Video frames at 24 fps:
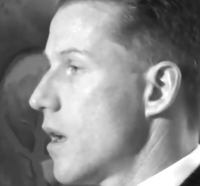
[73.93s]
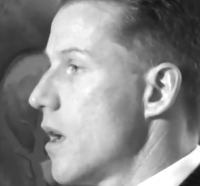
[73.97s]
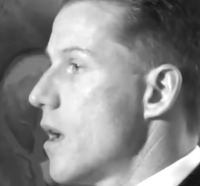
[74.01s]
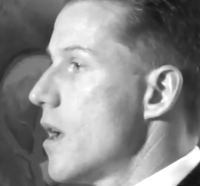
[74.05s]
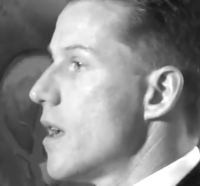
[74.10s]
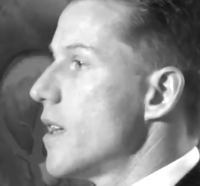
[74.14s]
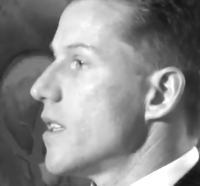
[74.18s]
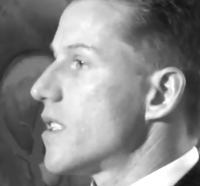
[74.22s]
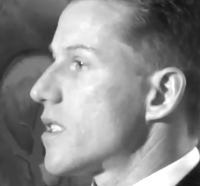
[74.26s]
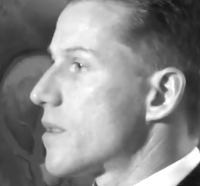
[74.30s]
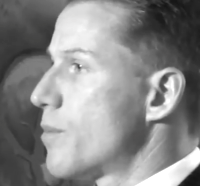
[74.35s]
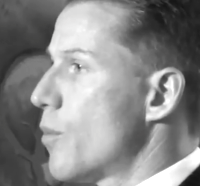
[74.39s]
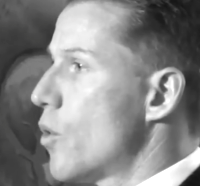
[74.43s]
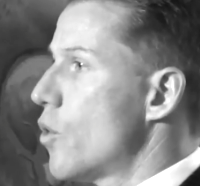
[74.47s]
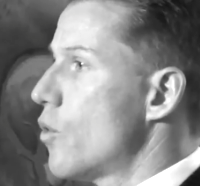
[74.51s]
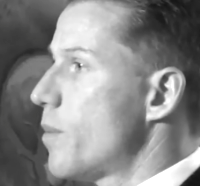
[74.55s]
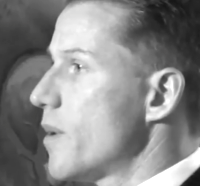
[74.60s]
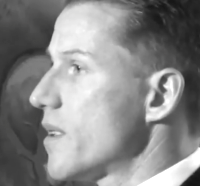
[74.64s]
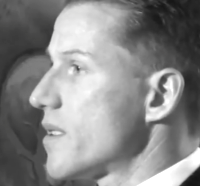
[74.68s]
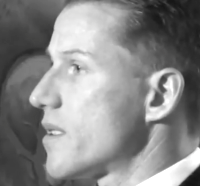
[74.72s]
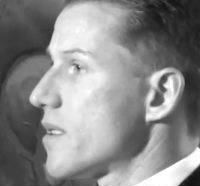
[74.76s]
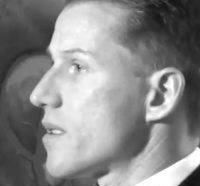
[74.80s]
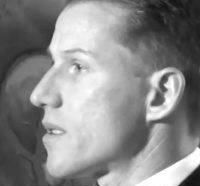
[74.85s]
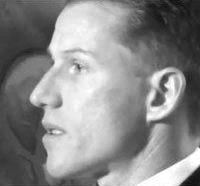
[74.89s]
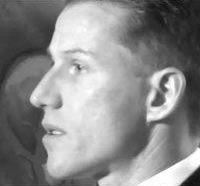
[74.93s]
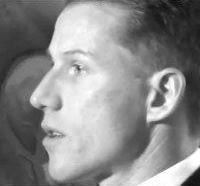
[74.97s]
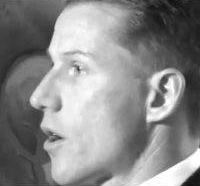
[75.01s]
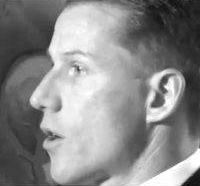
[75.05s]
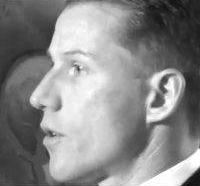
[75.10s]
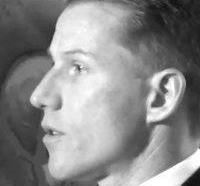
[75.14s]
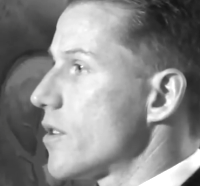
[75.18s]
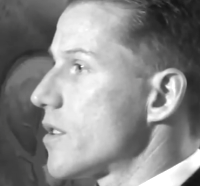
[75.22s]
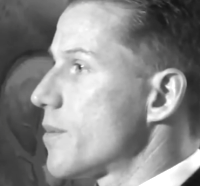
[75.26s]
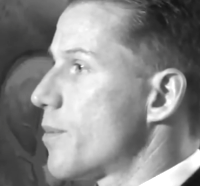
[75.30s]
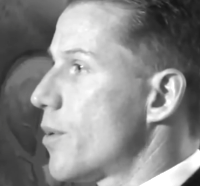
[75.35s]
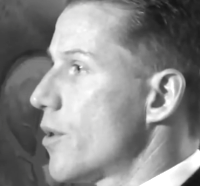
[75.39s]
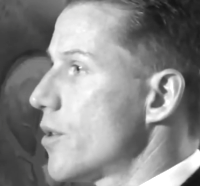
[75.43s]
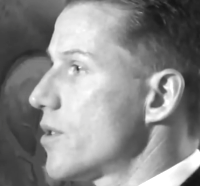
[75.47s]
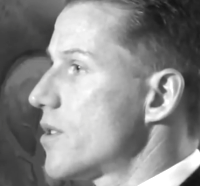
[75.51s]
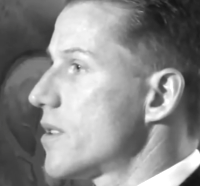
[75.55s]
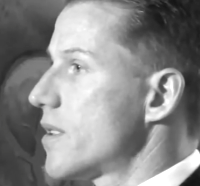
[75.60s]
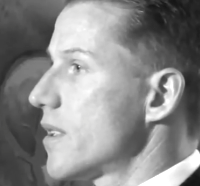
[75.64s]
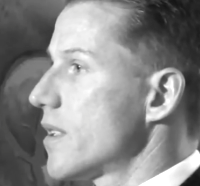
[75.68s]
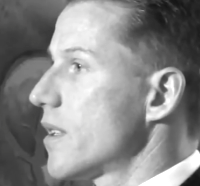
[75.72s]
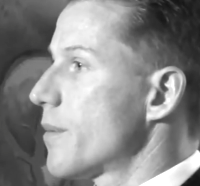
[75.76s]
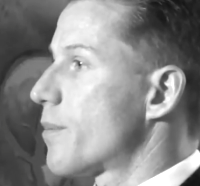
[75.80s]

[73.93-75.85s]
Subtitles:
is small business owners purchasing the